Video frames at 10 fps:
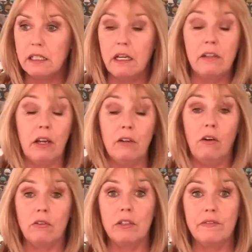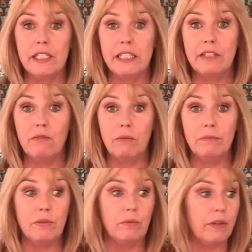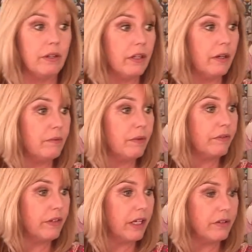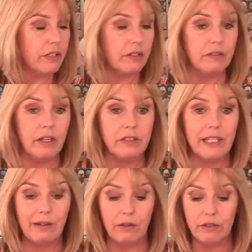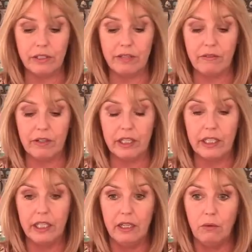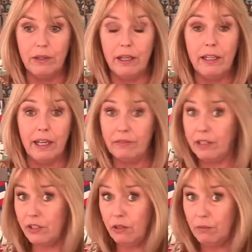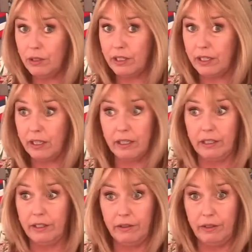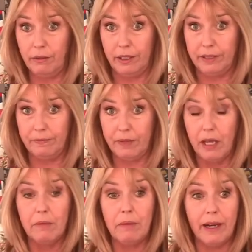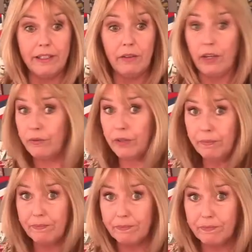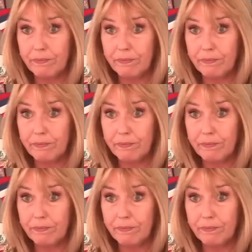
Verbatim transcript: a, a, lot of CD-ROMs with um, with videos and, and downloads and everything. When I left, they stopped working, and I don't know why. But I don't own them.